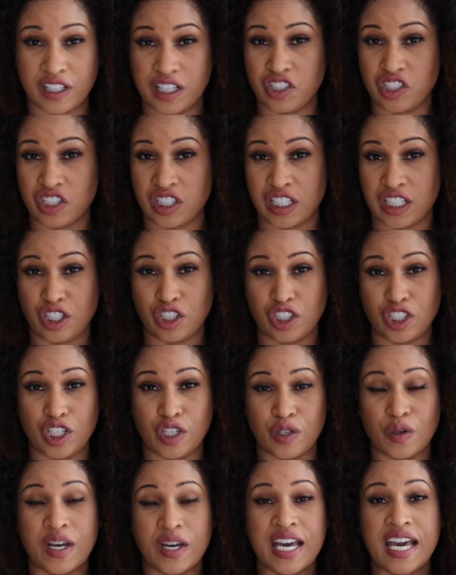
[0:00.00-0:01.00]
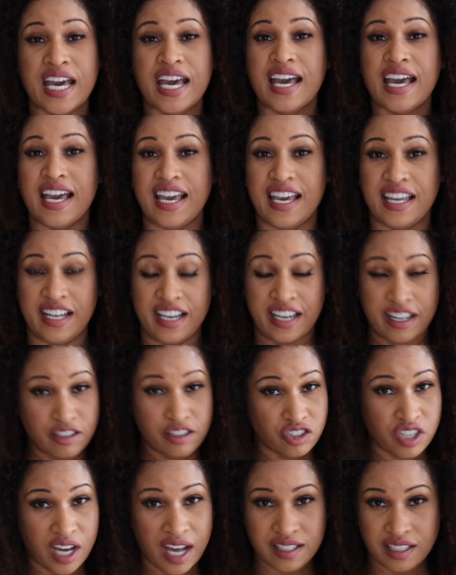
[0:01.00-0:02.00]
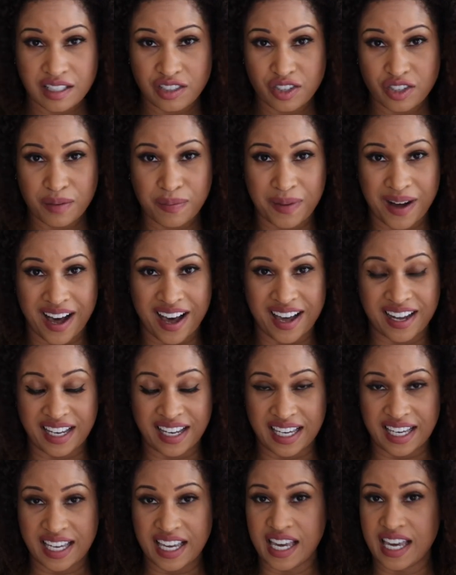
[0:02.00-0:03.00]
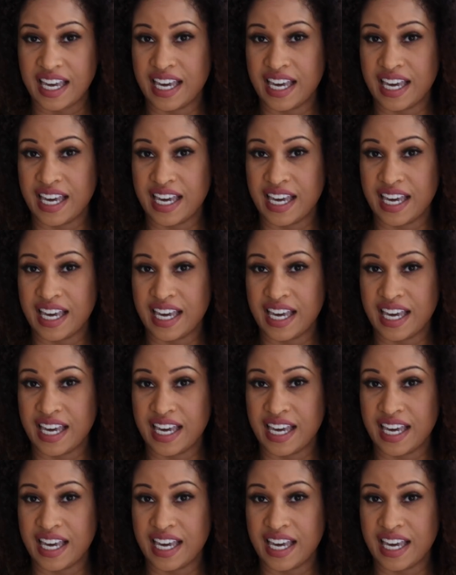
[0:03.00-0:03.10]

religiously too. It energizes your body,